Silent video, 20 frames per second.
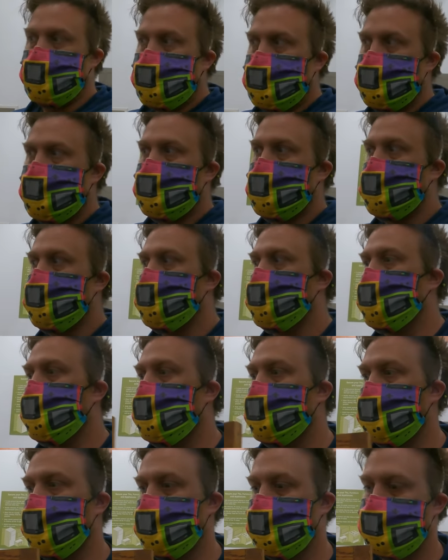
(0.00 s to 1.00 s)
to put our
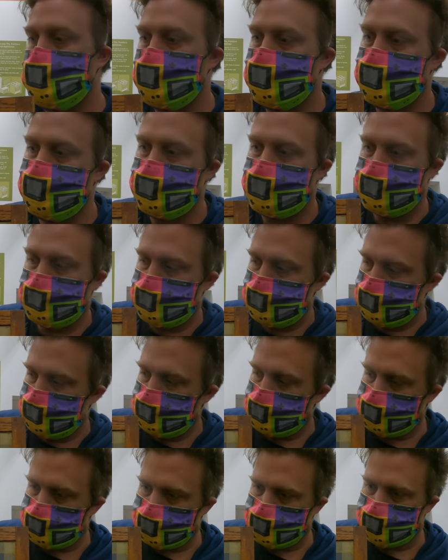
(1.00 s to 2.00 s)
toothbrush and,
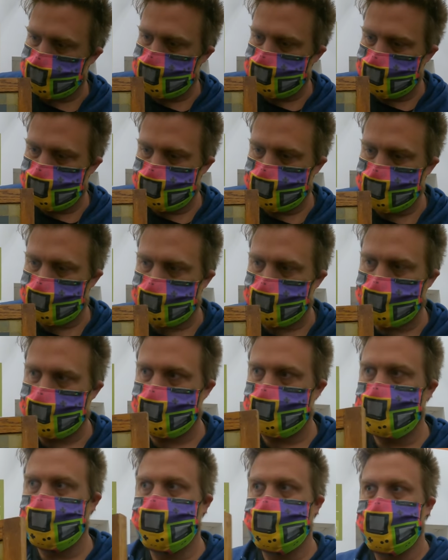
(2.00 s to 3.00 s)
you know,
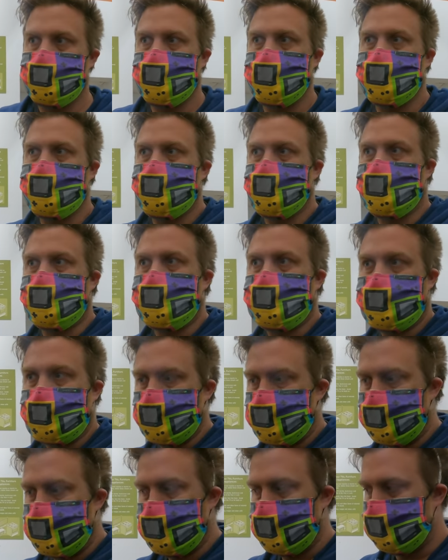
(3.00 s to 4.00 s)
our toiletry
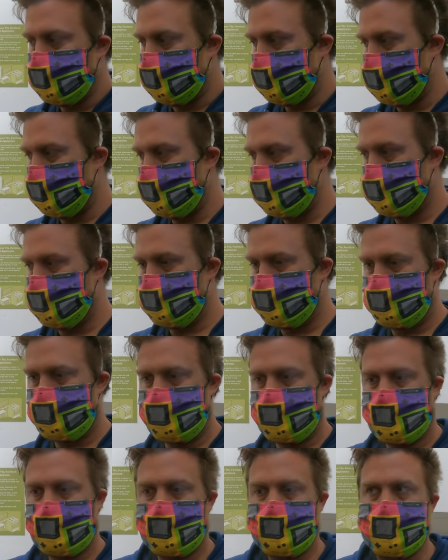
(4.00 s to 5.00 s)
type things in.
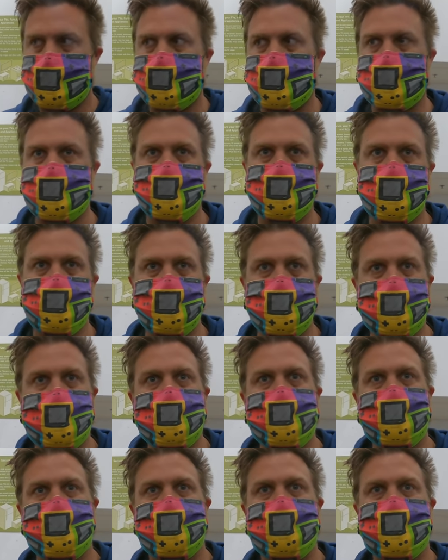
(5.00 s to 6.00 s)
You think it's too
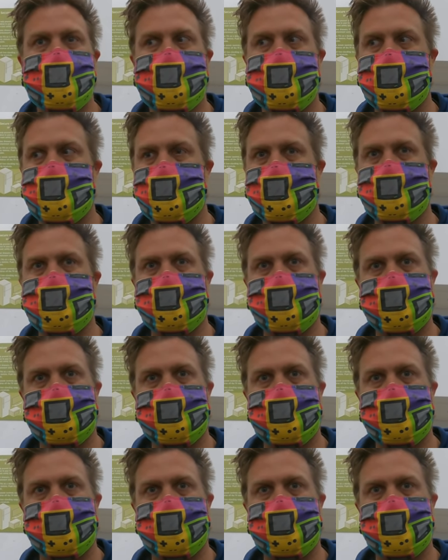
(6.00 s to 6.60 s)
big, or what do you think?